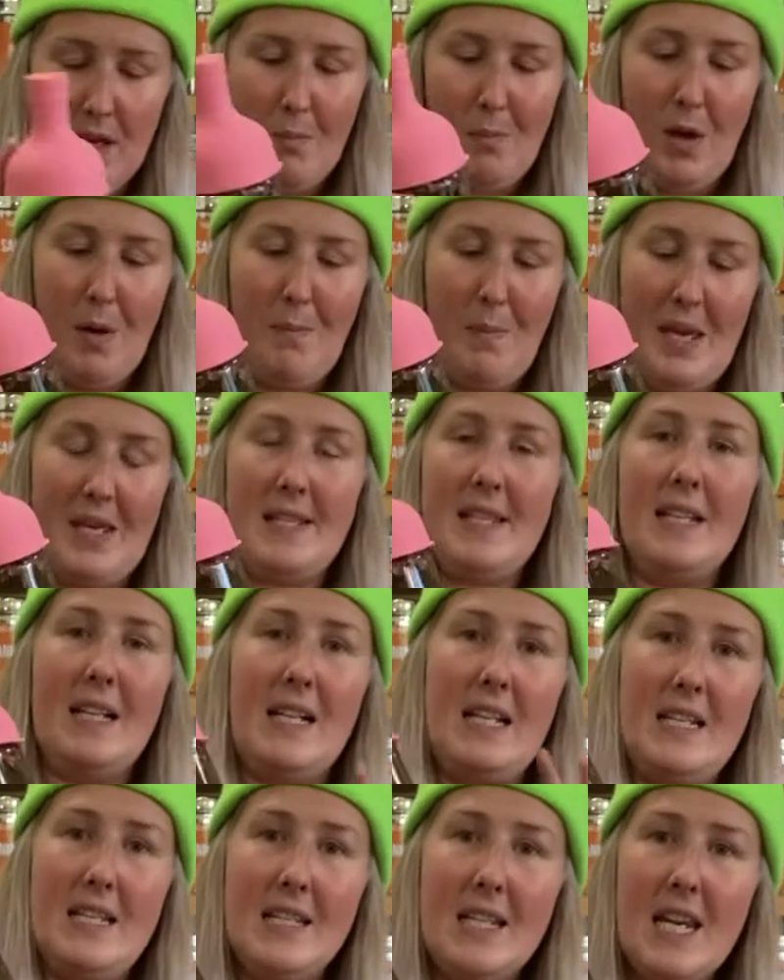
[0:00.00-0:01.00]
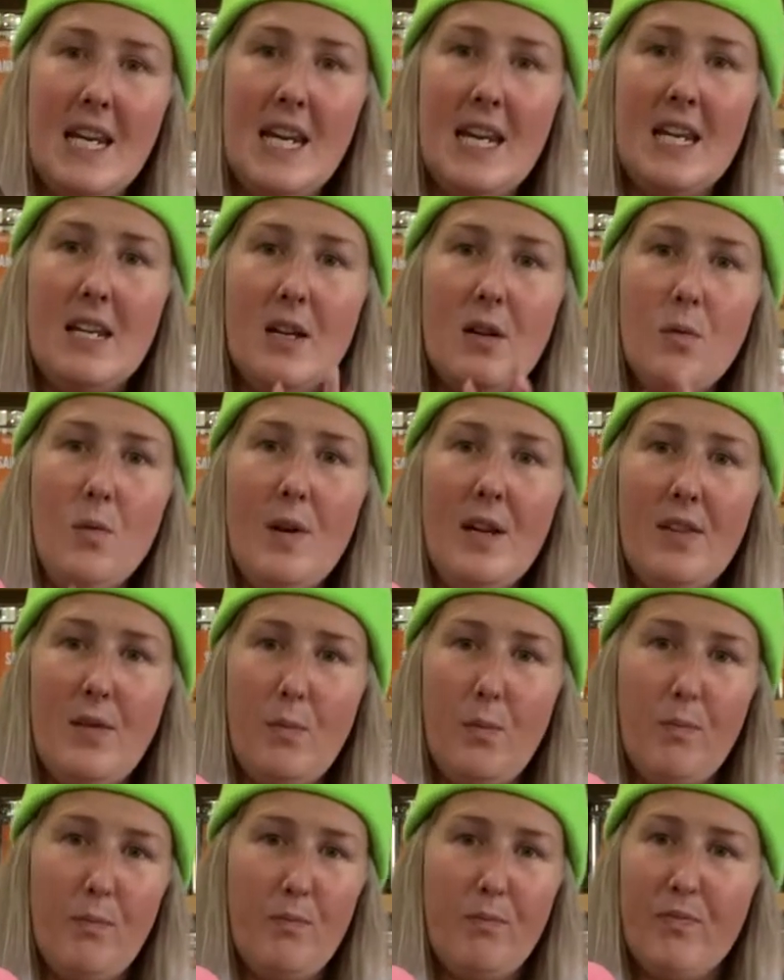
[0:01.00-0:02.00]
But basically tea with
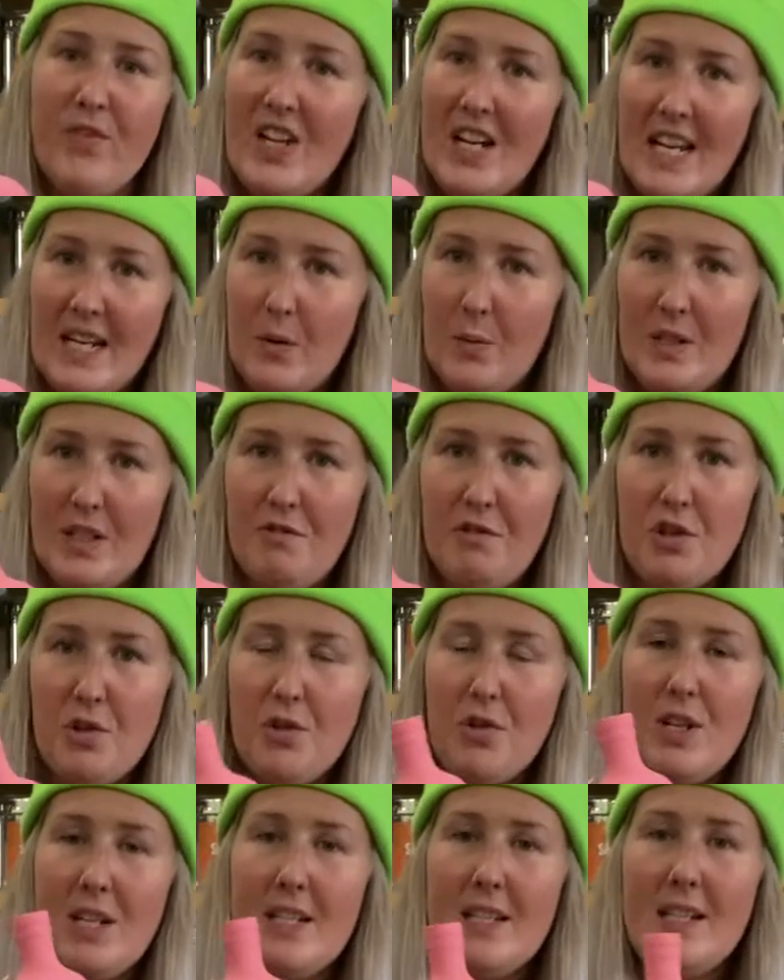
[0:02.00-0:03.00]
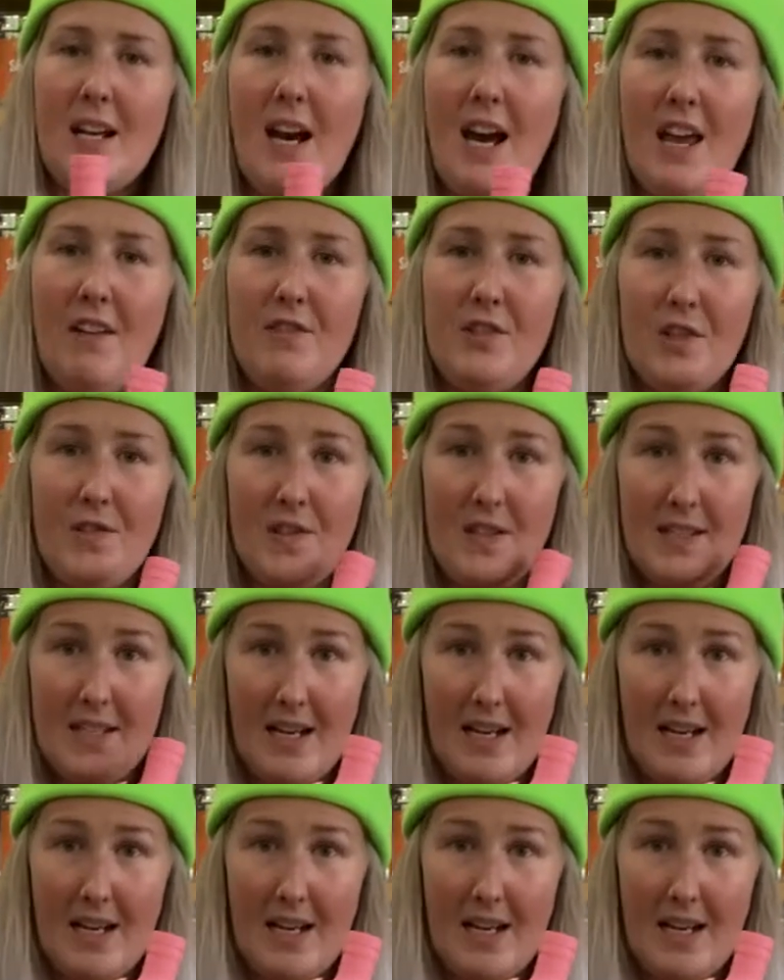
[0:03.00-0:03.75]
the liquid of choice. I have done this in